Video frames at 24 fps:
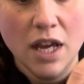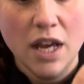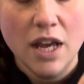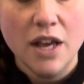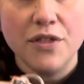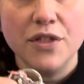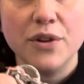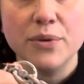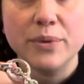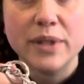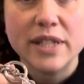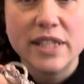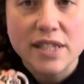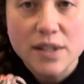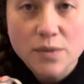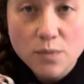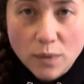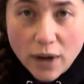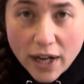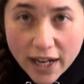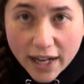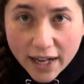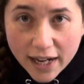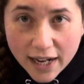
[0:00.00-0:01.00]
The reason
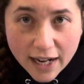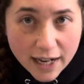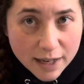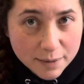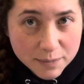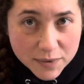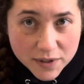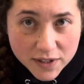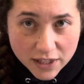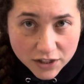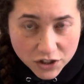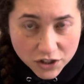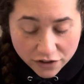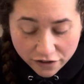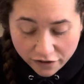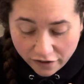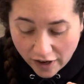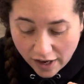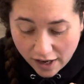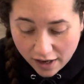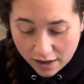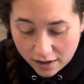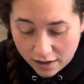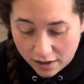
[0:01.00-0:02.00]
why I'm such a
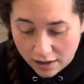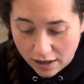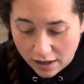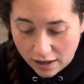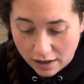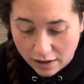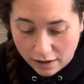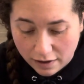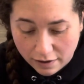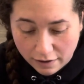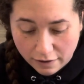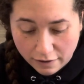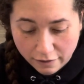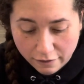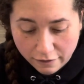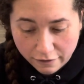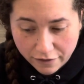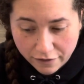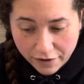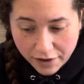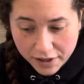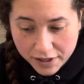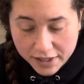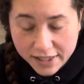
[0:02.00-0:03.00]
fan
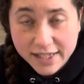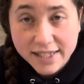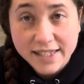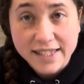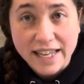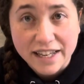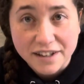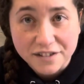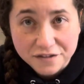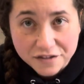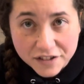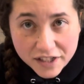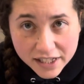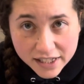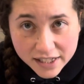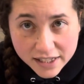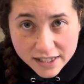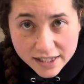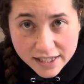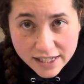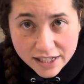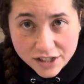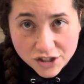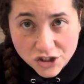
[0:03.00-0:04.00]
of safeties
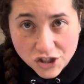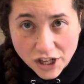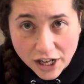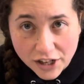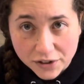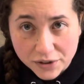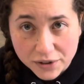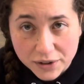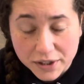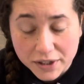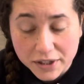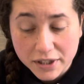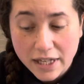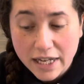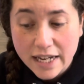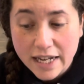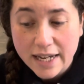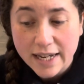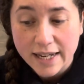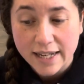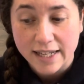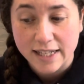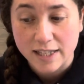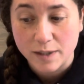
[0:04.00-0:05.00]
in general
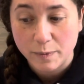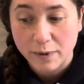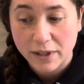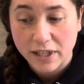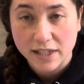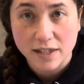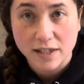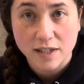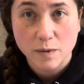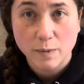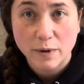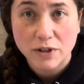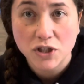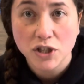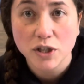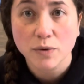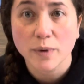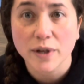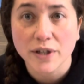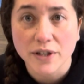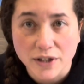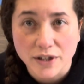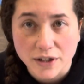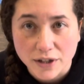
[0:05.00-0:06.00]
is because, especially
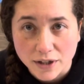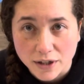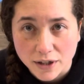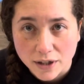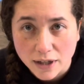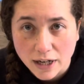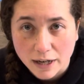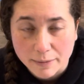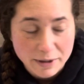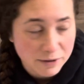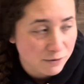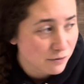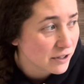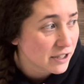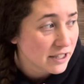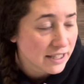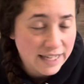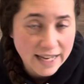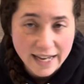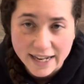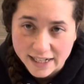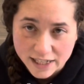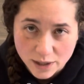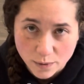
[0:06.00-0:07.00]
when you're, I mean, really
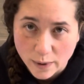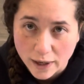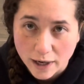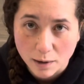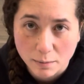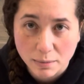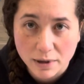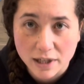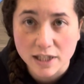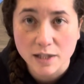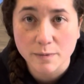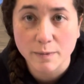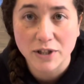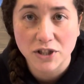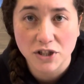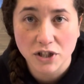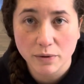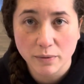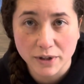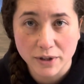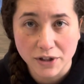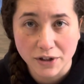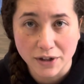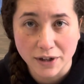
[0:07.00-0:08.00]
anywhere, but especially
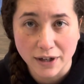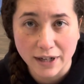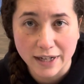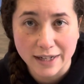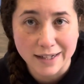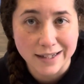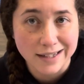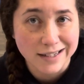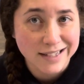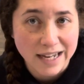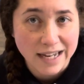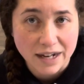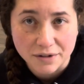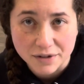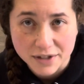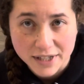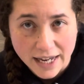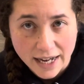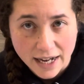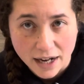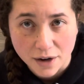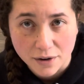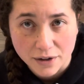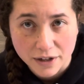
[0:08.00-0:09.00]
when you're in a
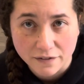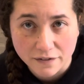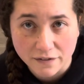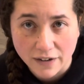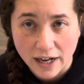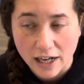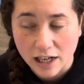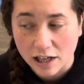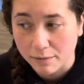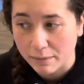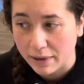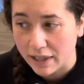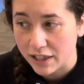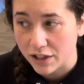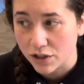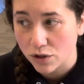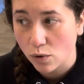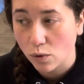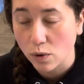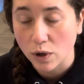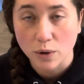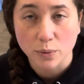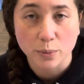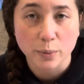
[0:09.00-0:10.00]
downtown environment
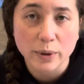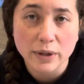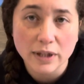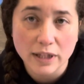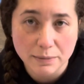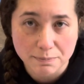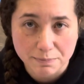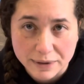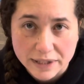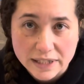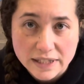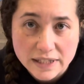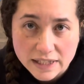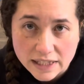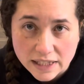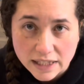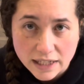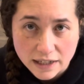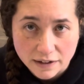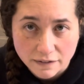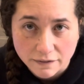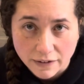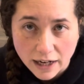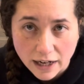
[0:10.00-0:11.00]
or a really busy
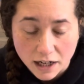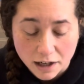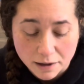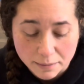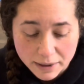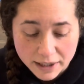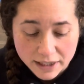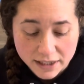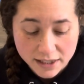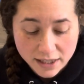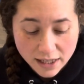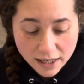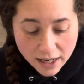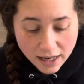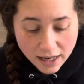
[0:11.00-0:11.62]
environment,